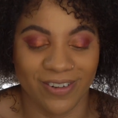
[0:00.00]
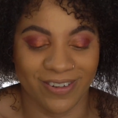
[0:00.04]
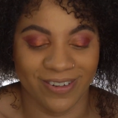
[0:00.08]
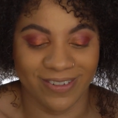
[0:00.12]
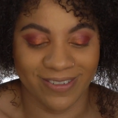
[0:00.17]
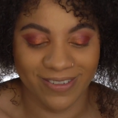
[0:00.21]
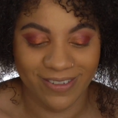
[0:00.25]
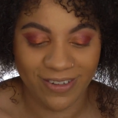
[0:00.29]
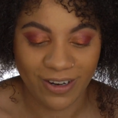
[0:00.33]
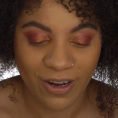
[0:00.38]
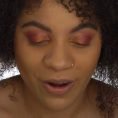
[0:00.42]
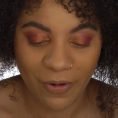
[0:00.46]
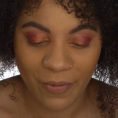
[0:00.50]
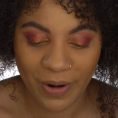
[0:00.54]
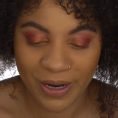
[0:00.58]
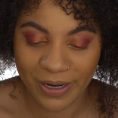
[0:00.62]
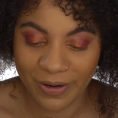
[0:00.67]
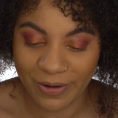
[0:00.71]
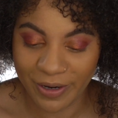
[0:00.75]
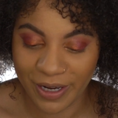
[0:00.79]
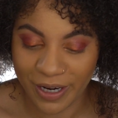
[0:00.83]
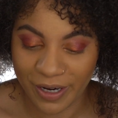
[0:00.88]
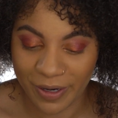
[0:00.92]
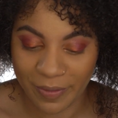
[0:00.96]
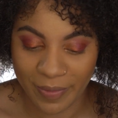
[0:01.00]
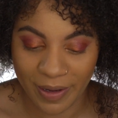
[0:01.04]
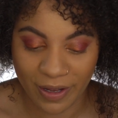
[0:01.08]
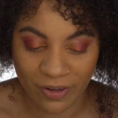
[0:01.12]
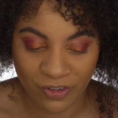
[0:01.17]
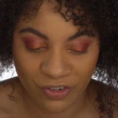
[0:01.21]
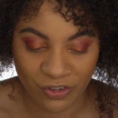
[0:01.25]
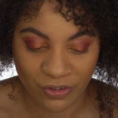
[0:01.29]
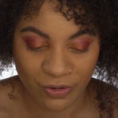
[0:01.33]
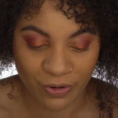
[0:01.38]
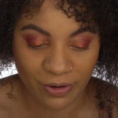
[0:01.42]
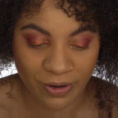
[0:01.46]
We don't care
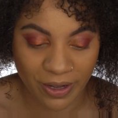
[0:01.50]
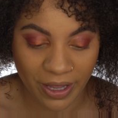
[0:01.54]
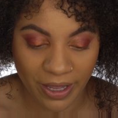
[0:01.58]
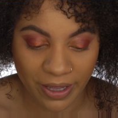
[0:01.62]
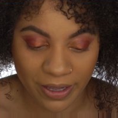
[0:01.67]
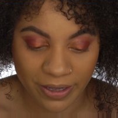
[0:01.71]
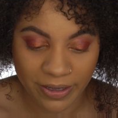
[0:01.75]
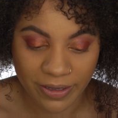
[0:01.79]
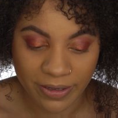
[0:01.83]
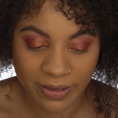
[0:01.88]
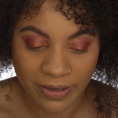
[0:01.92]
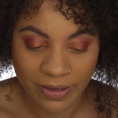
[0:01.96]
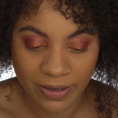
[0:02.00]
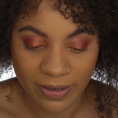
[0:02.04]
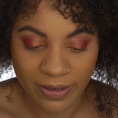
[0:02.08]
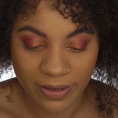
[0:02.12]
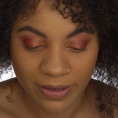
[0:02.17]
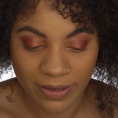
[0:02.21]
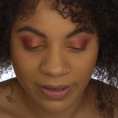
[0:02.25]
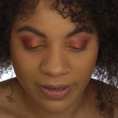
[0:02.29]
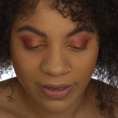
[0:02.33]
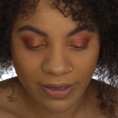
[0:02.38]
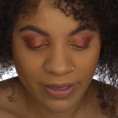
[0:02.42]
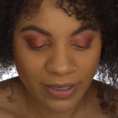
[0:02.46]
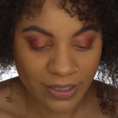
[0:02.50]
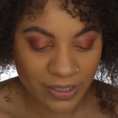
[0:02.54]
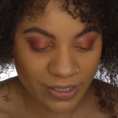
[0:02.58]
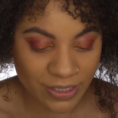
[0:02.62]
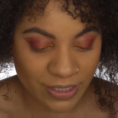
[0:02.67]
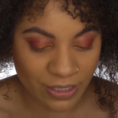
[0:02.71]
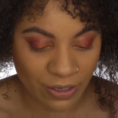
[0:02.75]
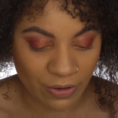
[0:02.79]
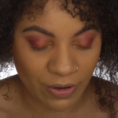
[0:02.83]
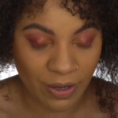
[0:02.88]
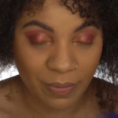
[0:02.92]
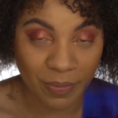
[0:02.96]
about you, okay?
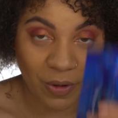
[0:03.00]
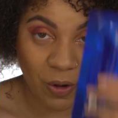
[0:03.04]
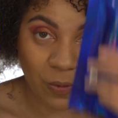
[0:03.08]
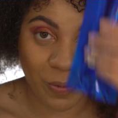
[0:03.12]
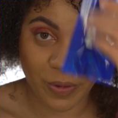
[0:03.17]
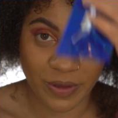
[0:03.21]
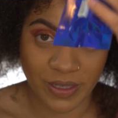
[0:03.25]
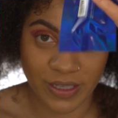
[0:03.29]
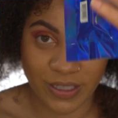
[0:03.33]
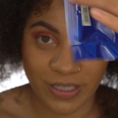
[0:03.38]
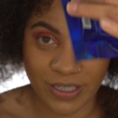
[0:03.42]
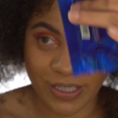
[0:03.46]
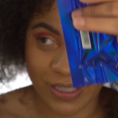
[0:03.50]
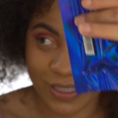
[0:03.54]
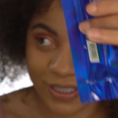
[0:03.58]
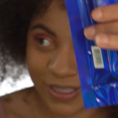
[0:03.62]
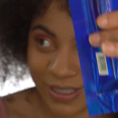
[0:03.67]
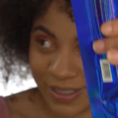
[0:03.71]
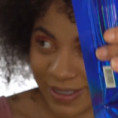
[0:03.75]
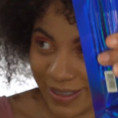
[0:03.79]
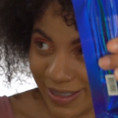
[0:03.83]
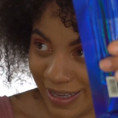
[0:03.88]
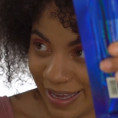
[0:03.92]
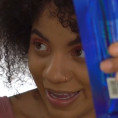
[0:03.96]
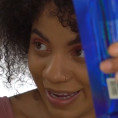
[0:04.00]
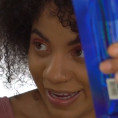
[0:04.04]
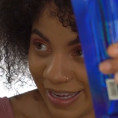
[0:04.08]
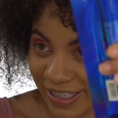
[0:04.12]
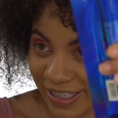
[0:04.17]
So I'm opening this. I